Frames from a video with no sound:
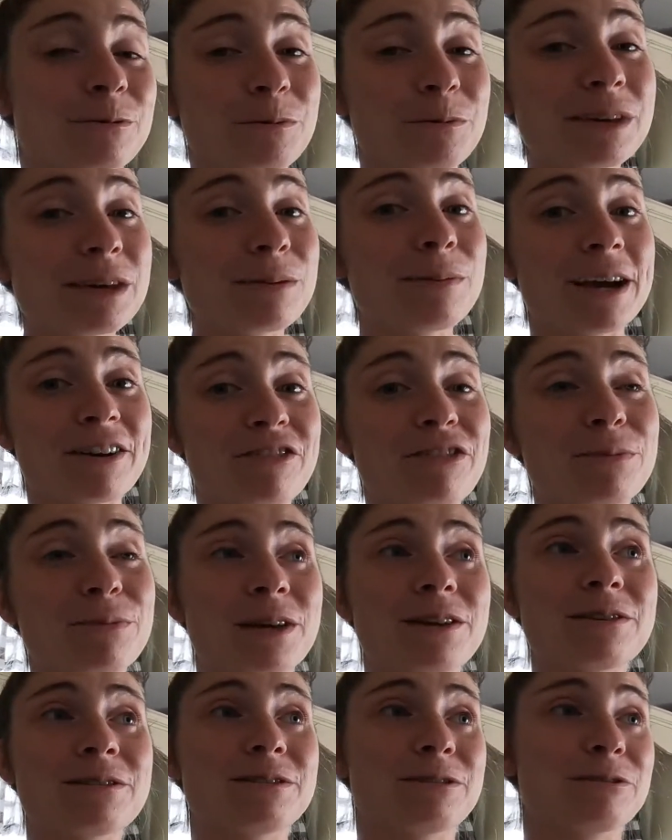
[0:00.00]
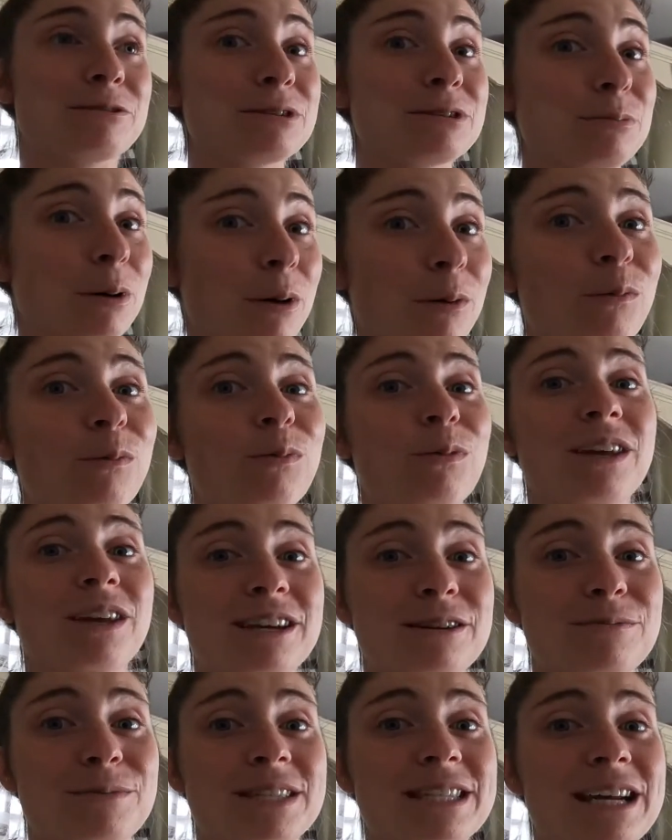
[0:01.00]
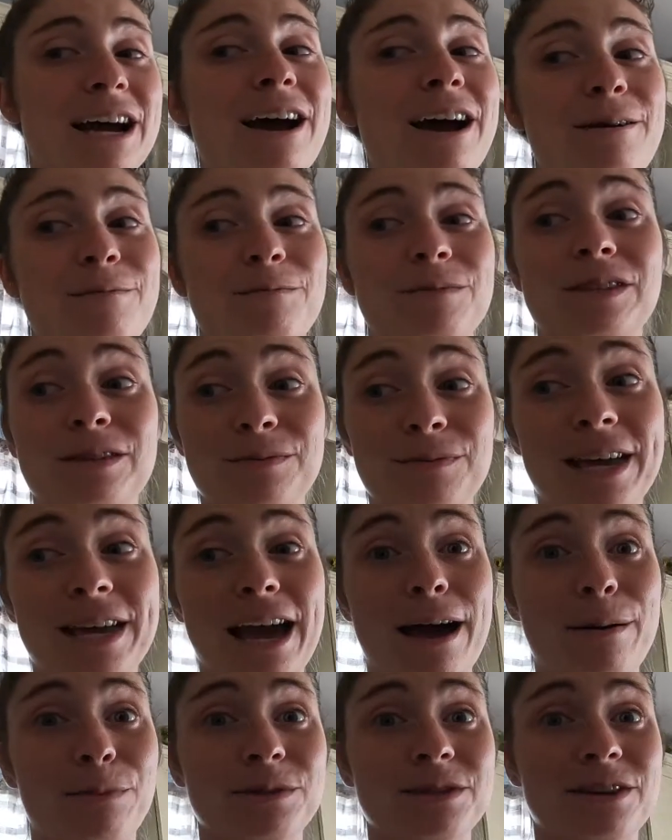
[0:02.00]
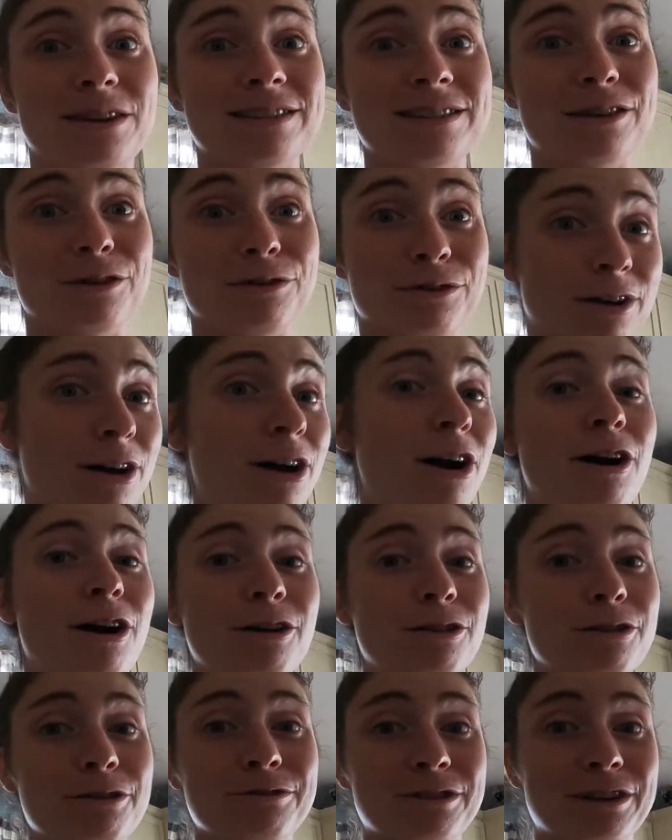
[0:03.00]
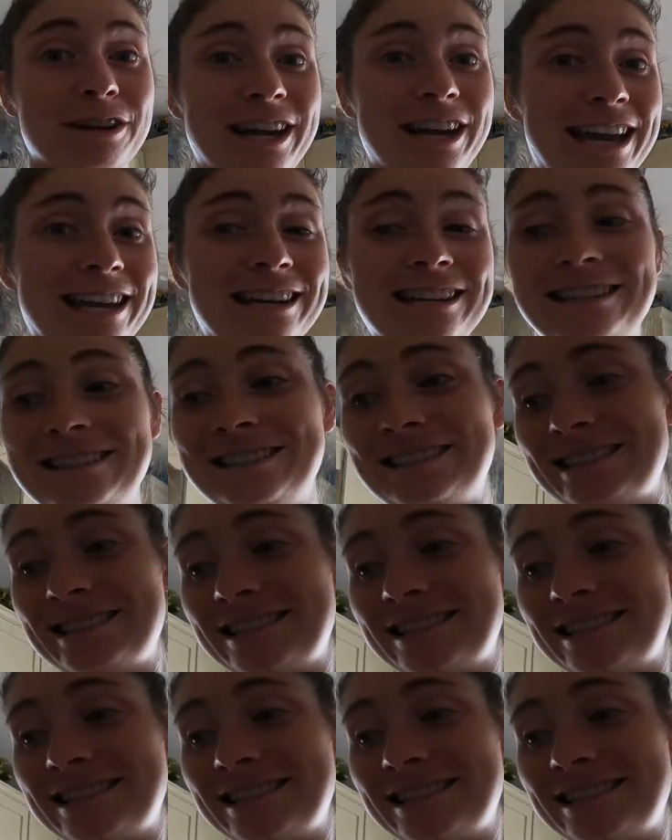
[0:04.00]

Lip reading: When we get back from Yellowstone, it's probably gonna be time to make applesauce all over again.